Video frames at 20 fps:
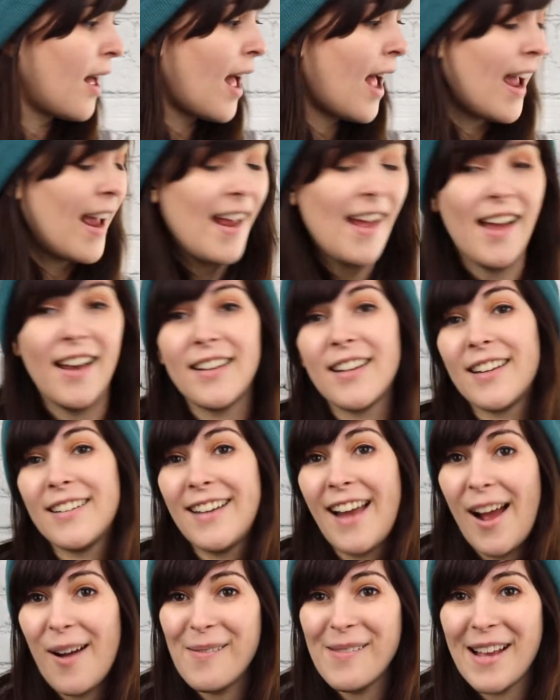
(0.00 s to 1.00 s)
And
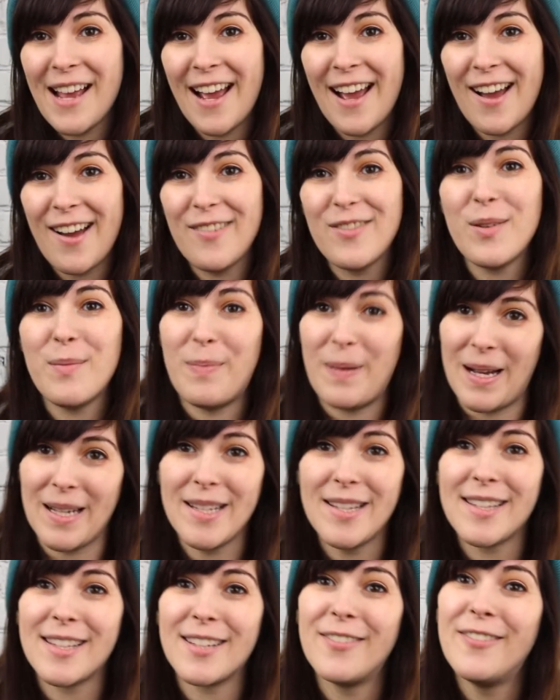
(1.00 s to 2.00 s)
now we have the
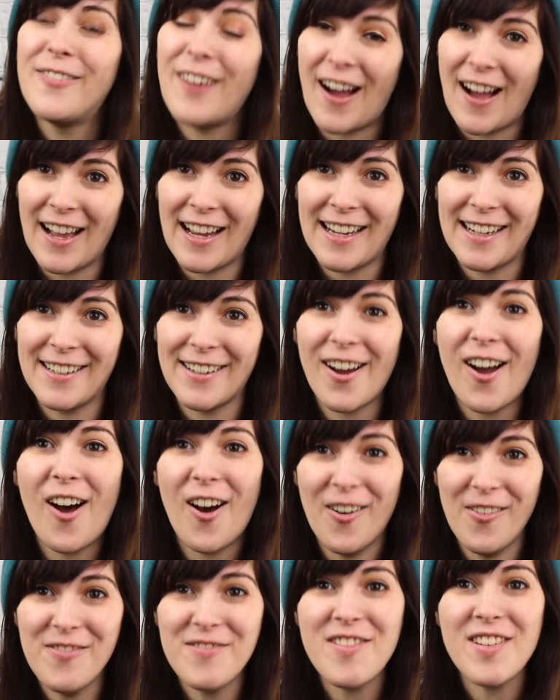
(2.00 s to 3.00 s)
best find
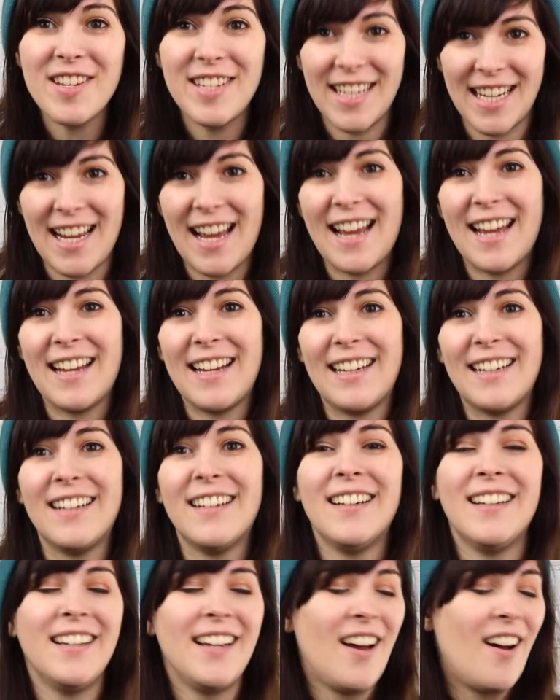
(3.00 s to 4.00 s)
of the day,
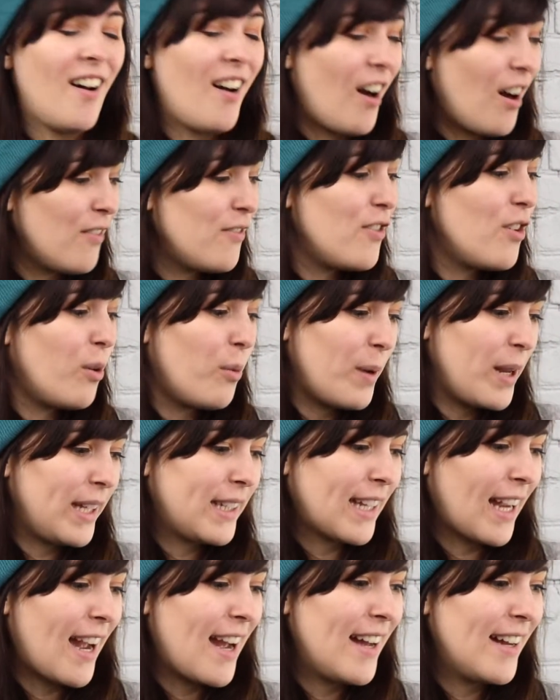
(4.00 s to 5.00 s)
of the
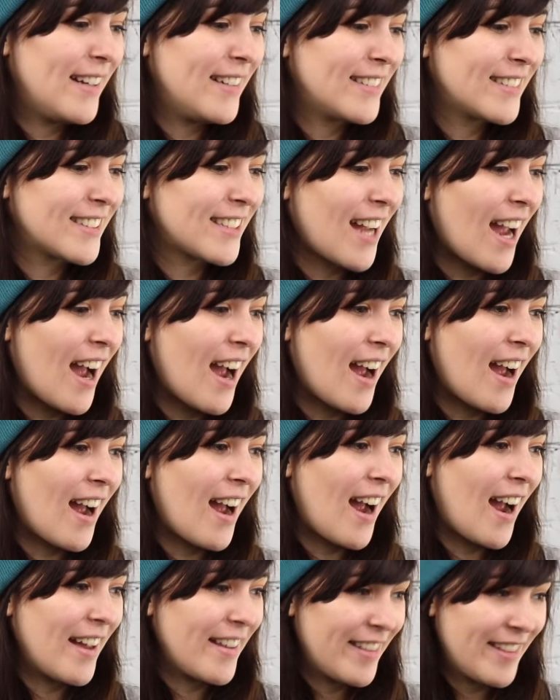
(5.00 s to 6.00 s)
weekend.
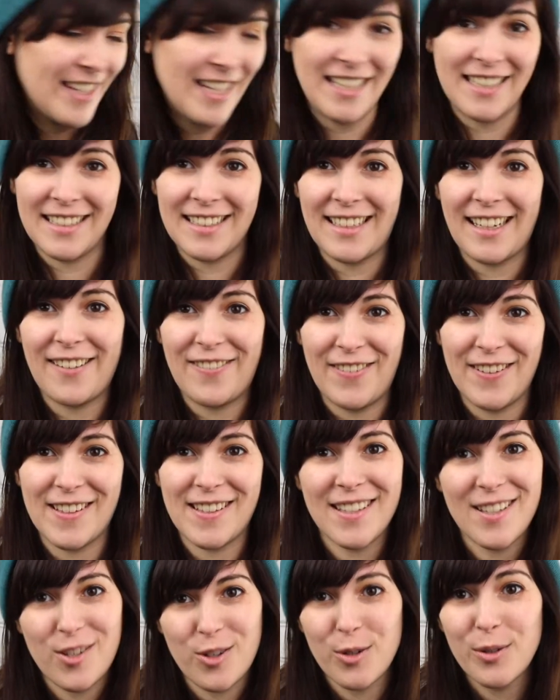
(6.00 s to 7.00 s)
I think if this
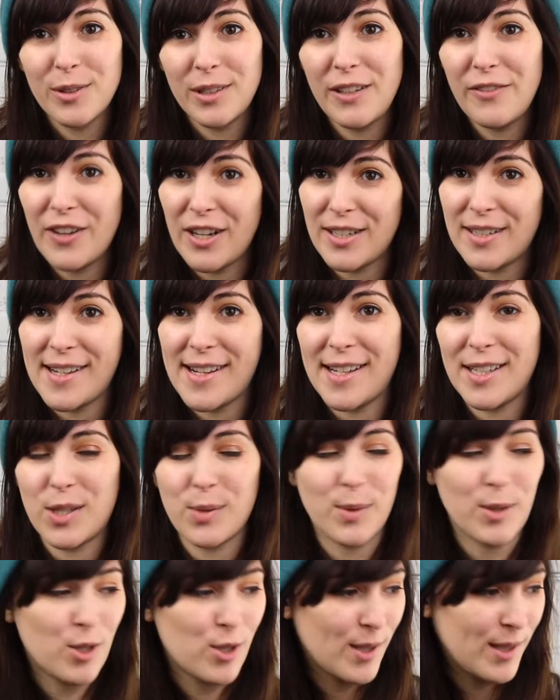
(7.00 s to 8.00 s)
is truly vintage,
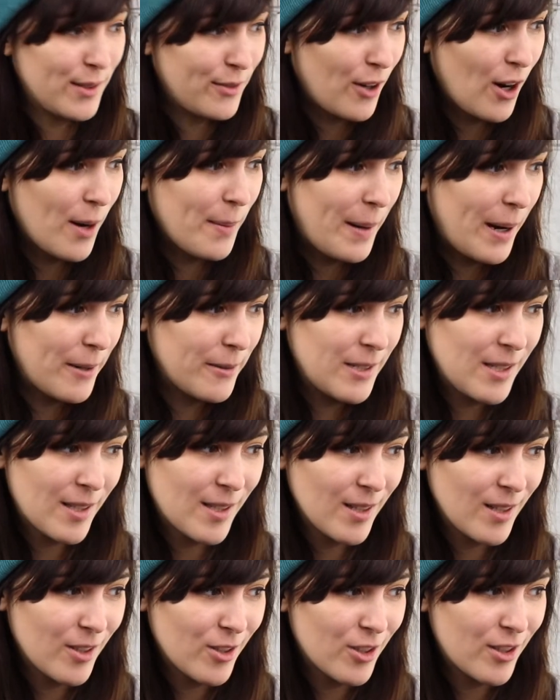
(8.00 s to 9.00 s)
which so far my
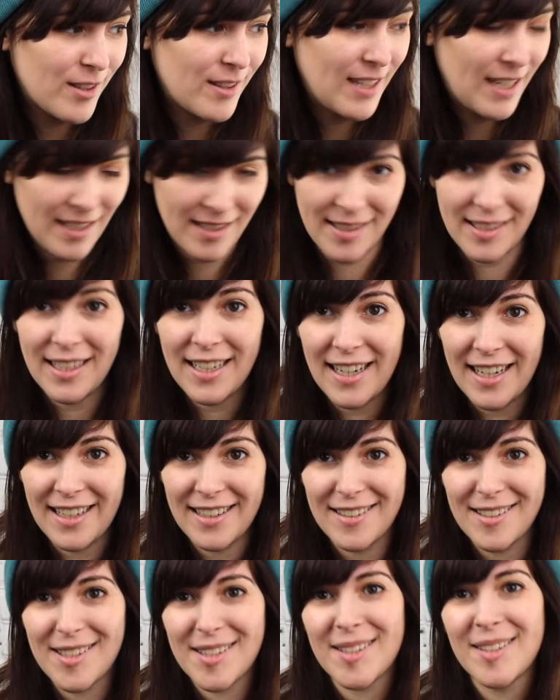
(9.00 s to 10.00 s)
research thinks it
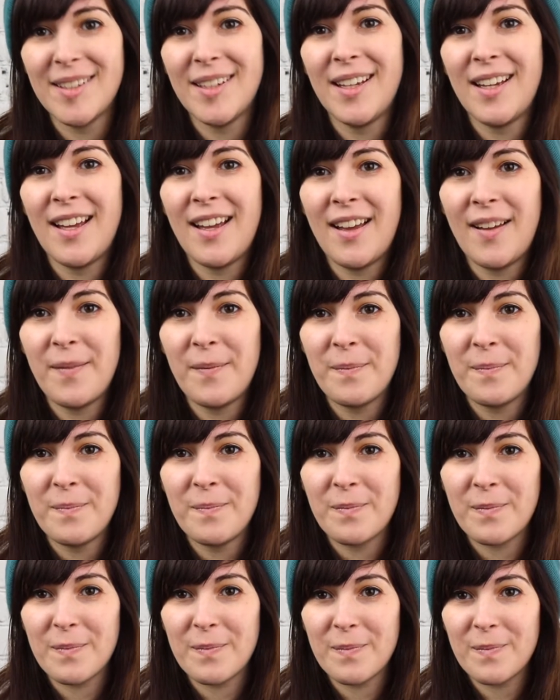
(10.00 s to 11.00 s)
is,
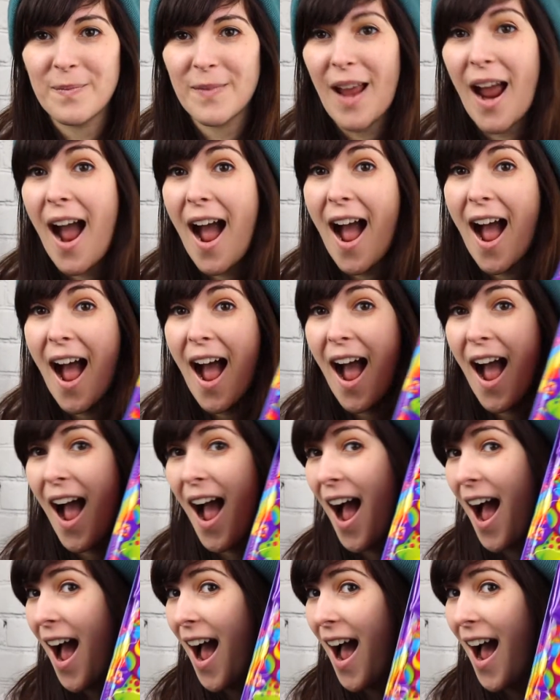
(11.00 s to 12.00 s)

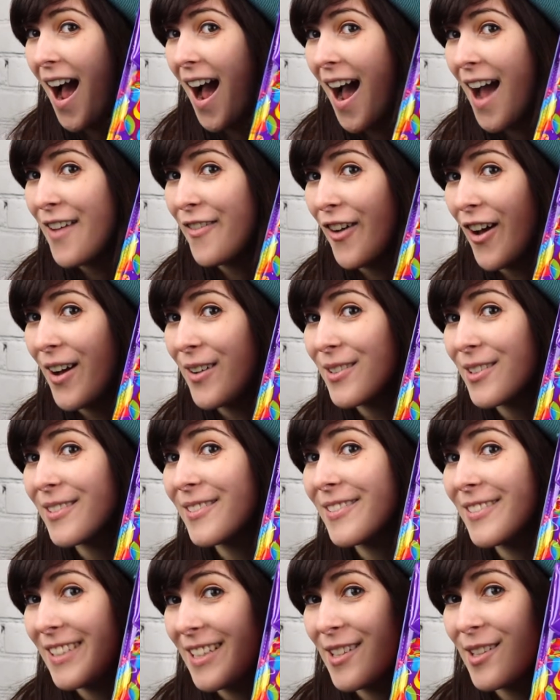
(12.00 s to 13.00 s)
uh-huh. I found
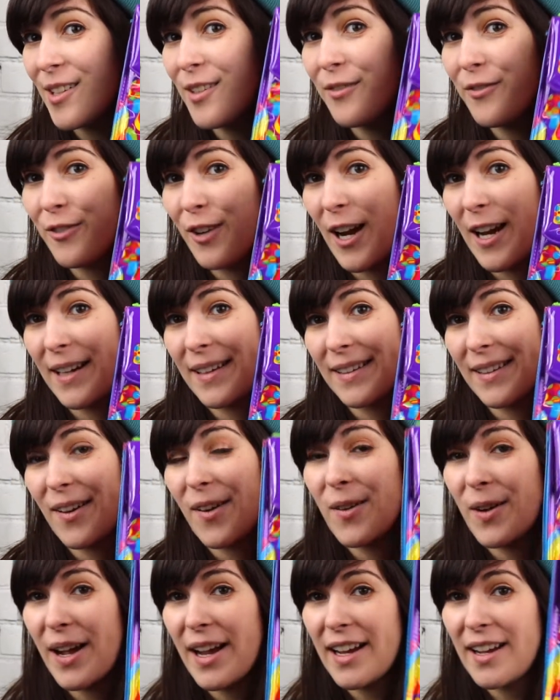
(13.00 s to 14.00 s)
Lisa Frank,
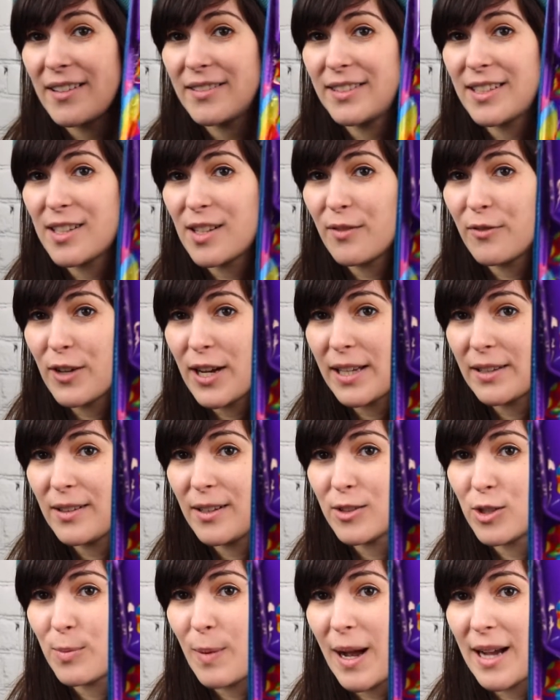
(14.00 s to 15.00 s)
okay? A Lisa Frank
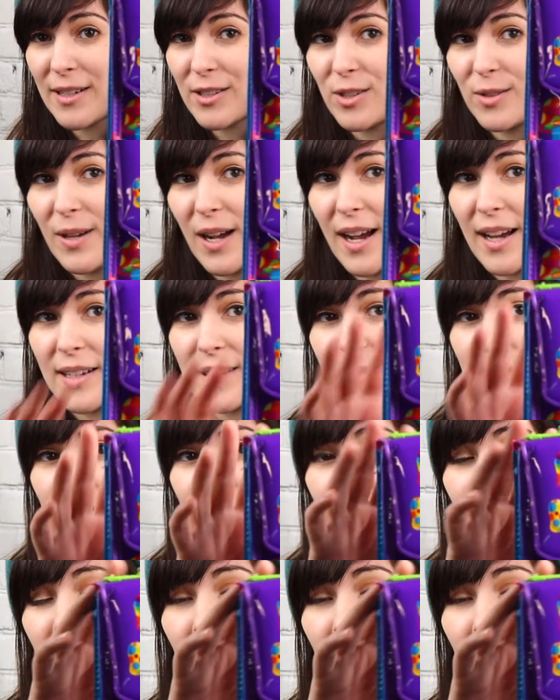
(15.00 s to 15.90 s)
lunchbox, you guys,